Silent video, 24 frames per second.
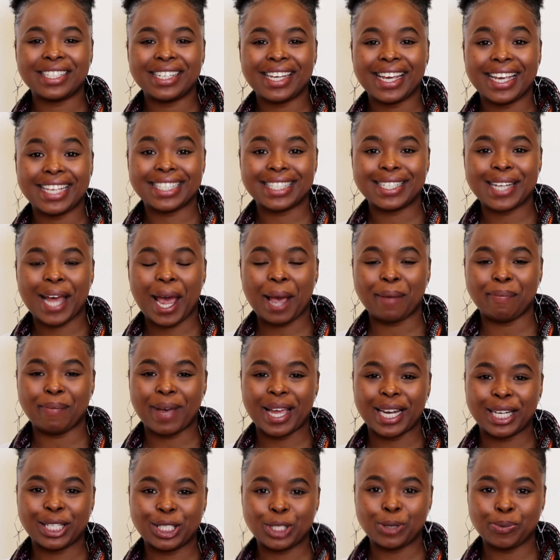is time
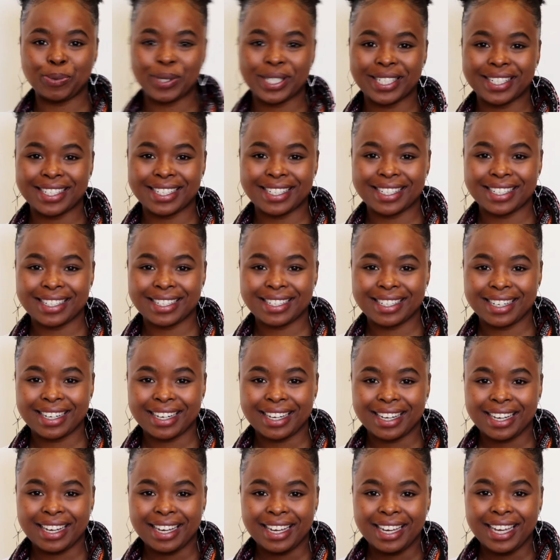management.
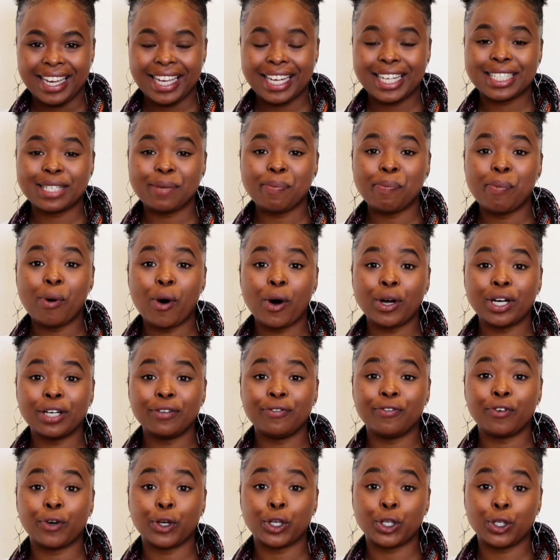It is important
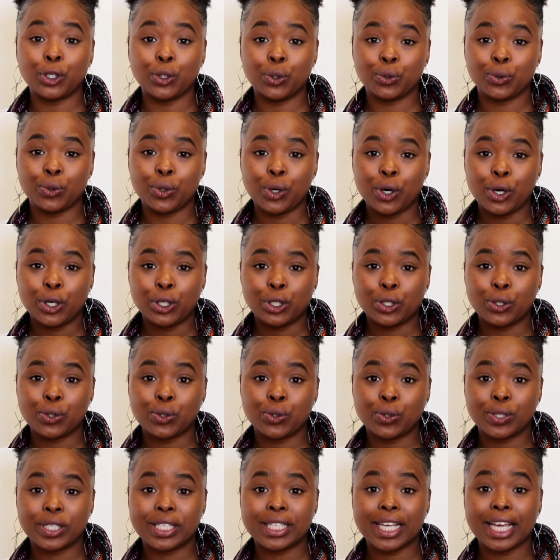for you to
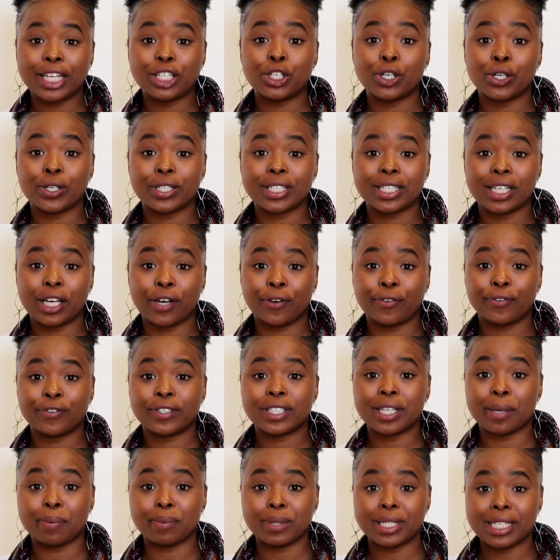set yourself
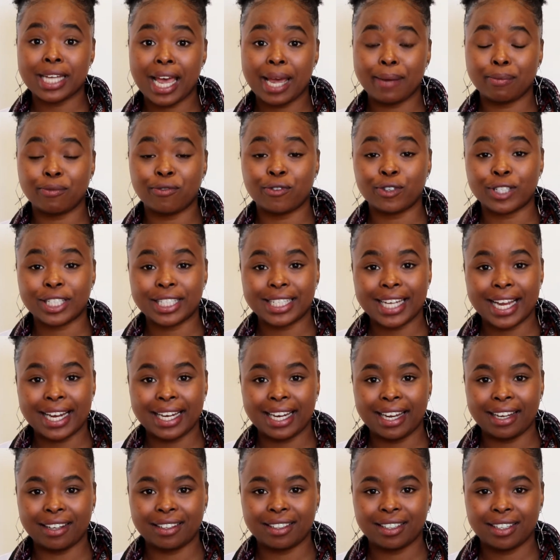some time for
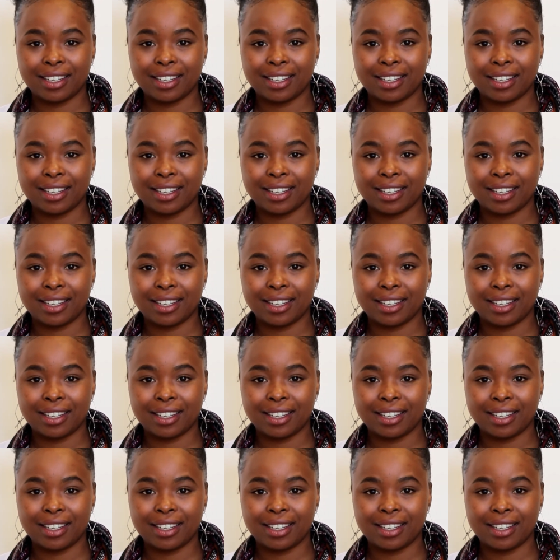studying,